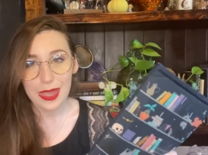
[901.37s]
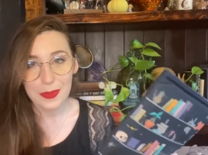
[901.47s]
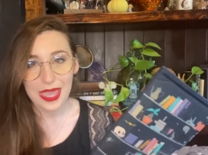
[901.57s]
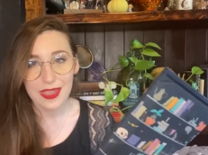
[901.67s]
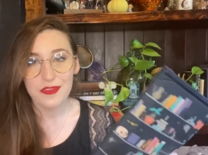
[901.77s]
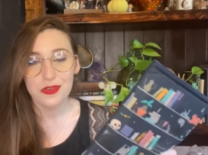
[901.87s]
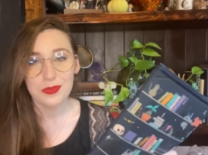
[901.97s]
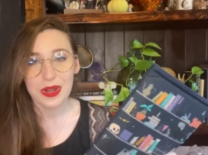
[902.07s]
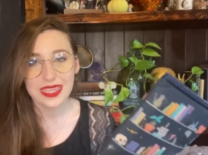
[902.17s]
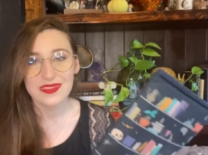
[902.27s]
pay full
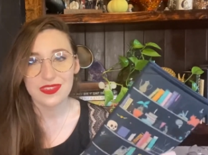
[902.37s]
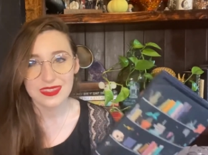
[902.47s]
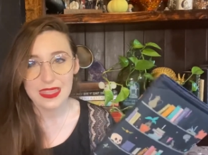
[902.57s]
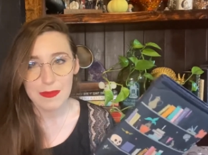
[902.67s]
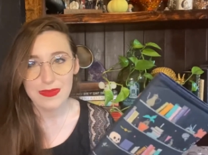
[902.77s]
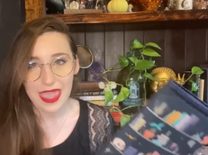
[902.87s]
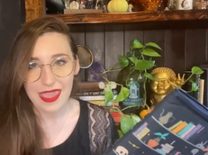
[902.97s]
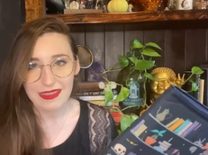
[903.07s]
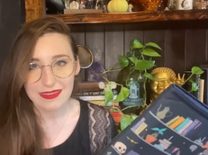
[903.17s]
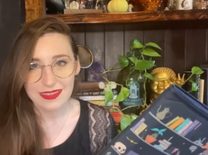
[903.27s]
price for
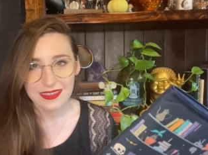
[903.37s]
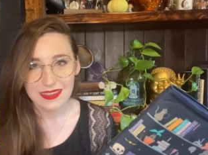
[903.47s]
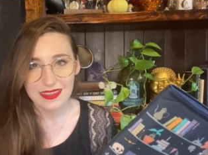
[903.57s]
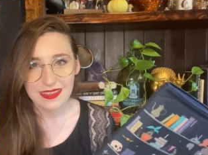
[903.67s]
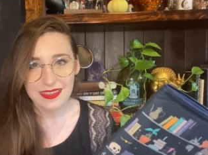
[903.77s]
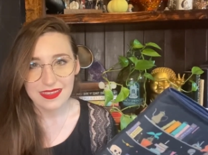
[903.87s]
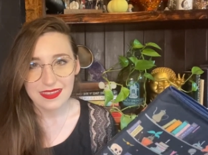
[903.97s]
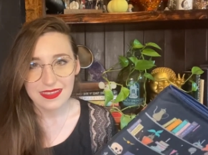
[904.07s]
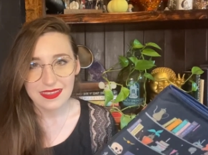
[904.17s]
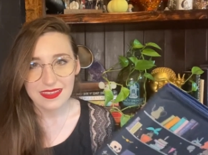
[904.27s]
something.
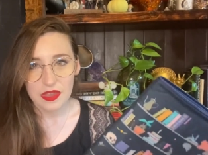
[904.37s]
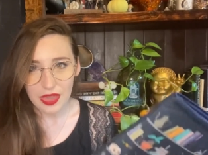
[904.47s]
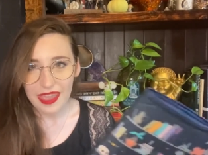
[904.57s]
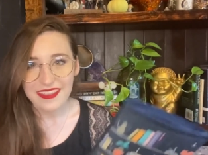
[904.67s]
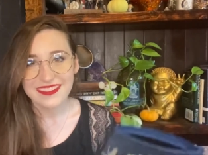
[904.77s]
Okay.